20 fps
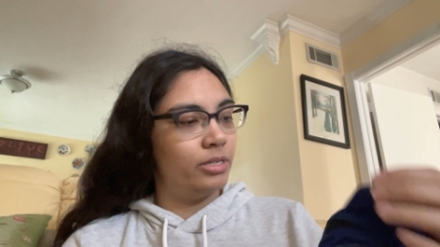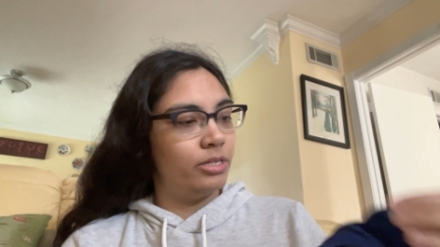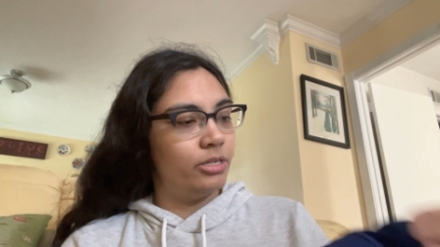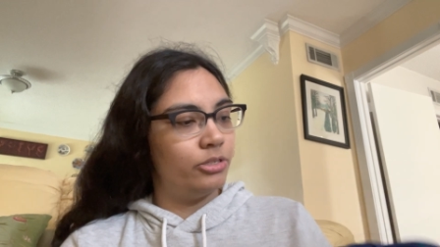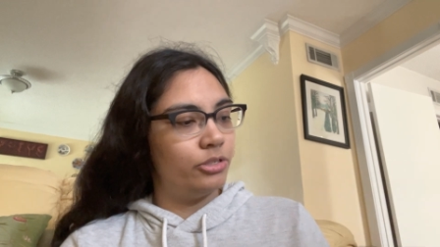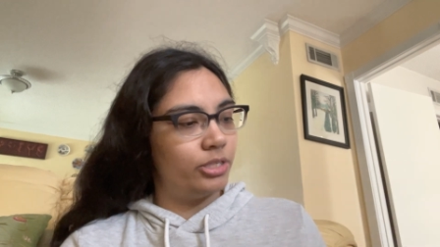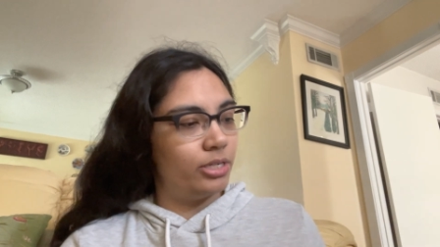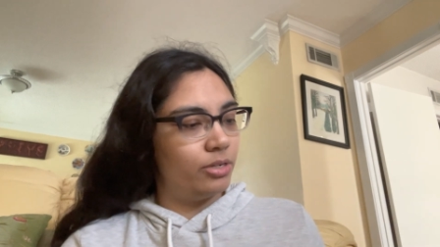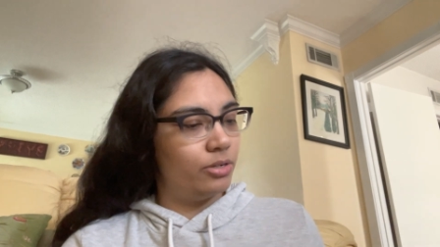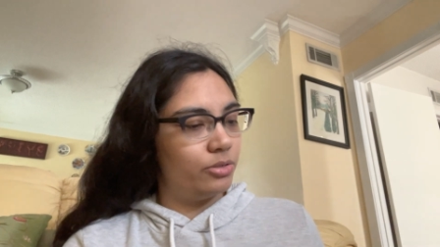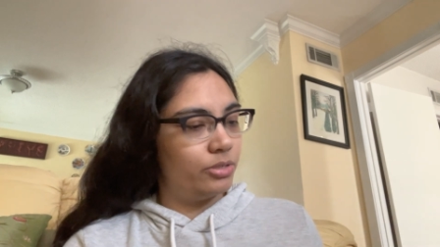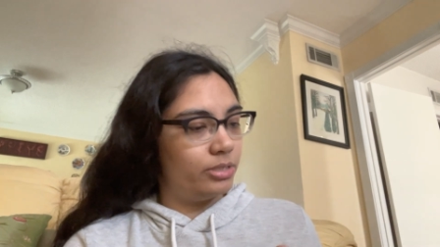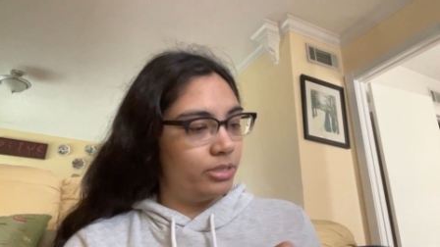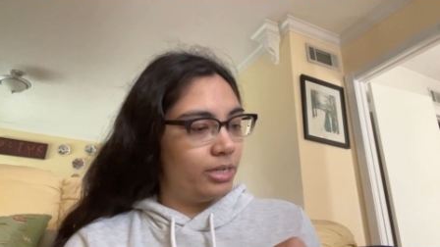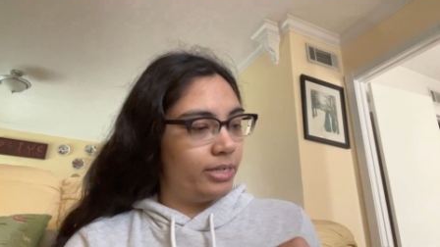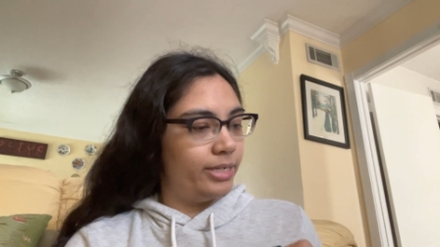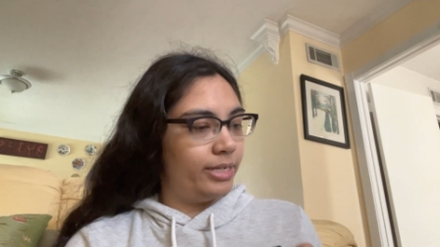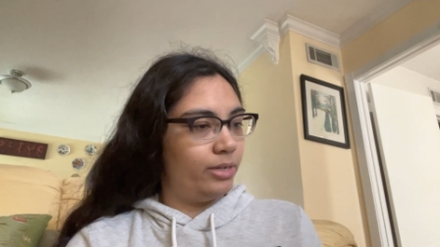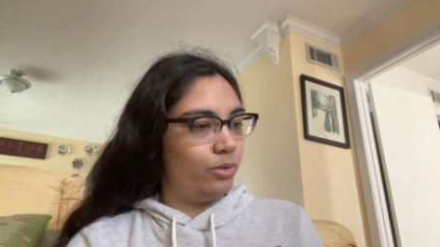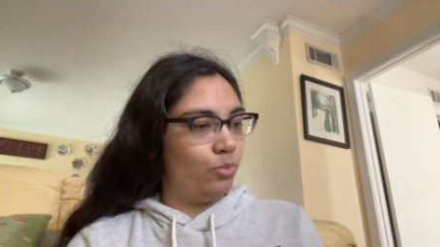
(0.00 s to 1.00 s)
So
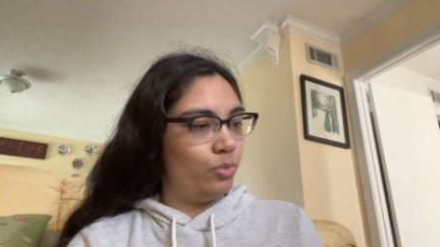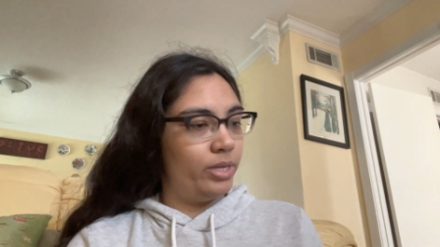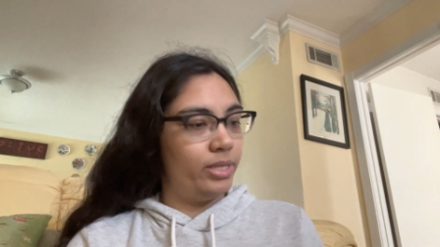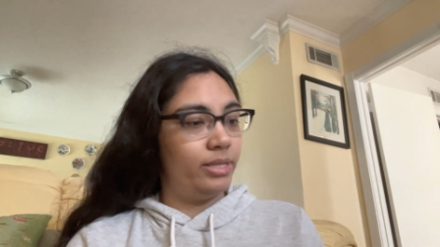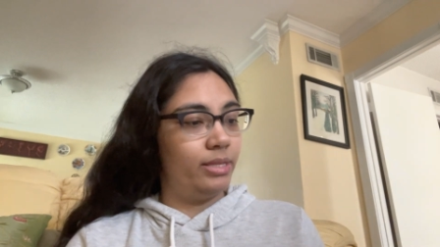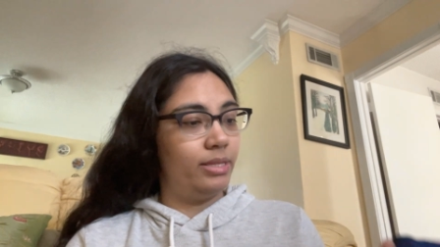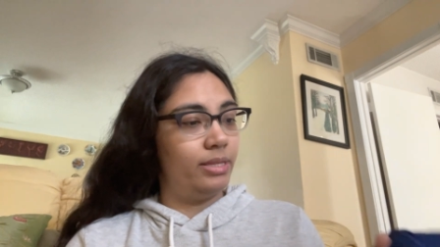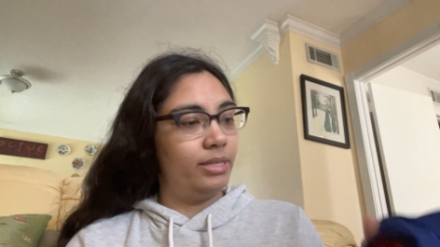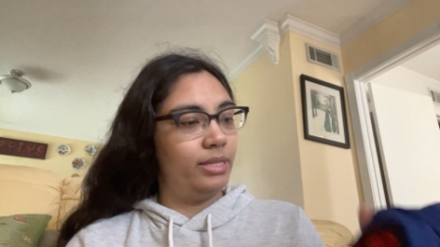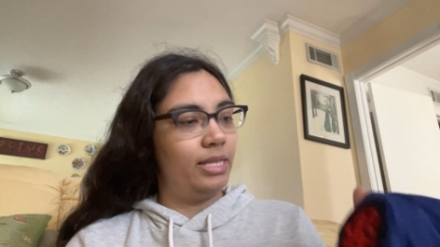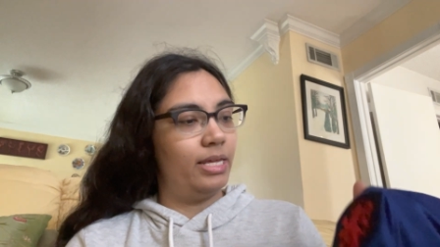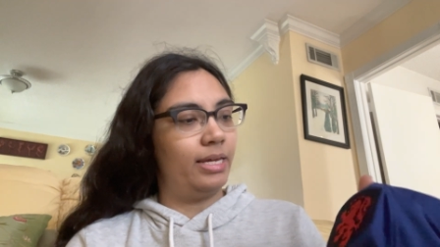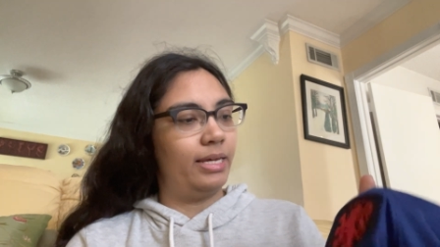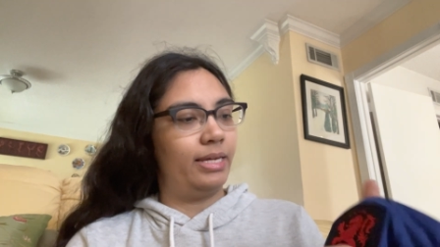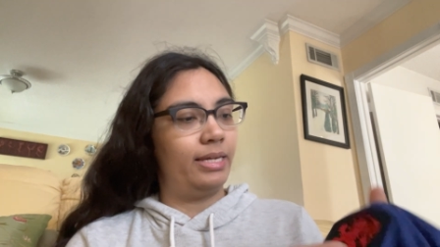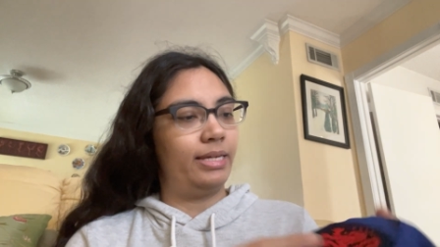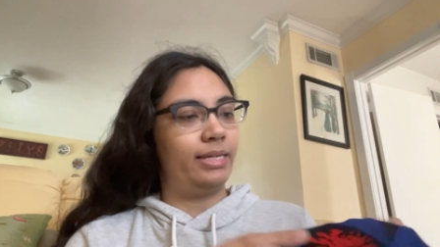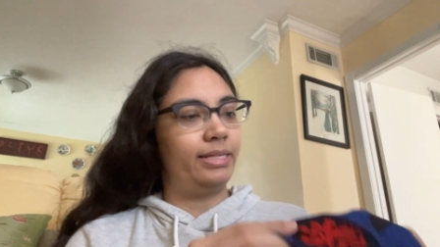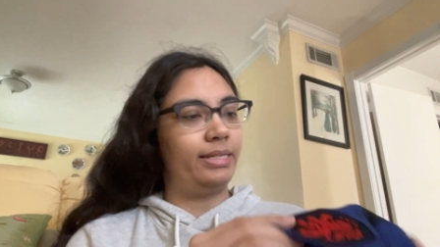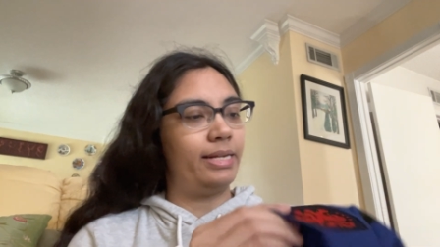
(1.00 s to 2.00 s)
starting with
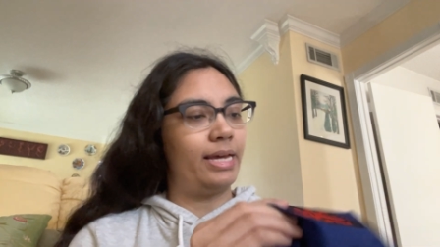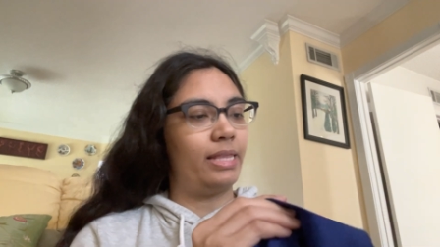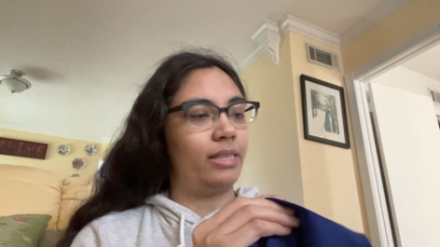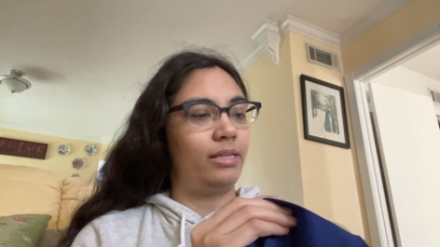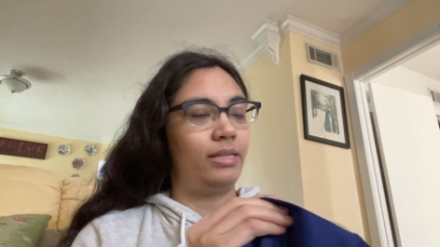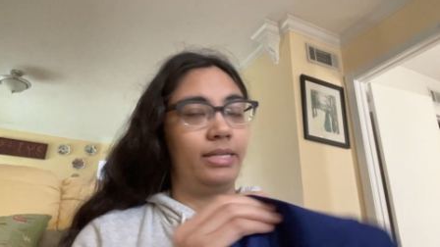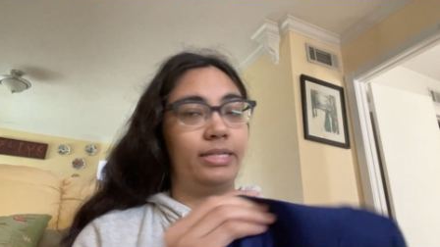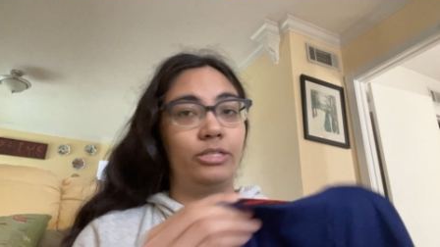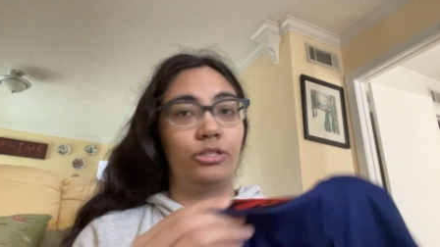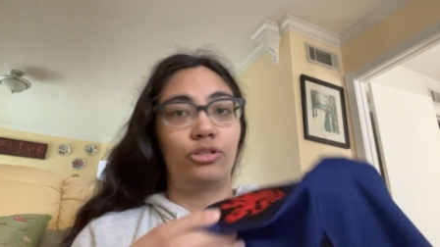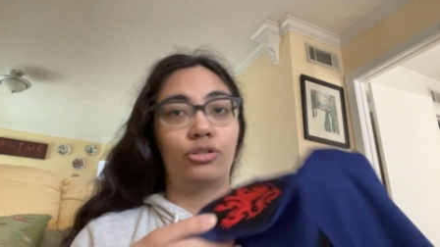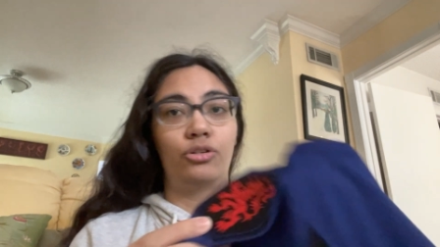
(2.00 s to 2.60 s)
the Netherlands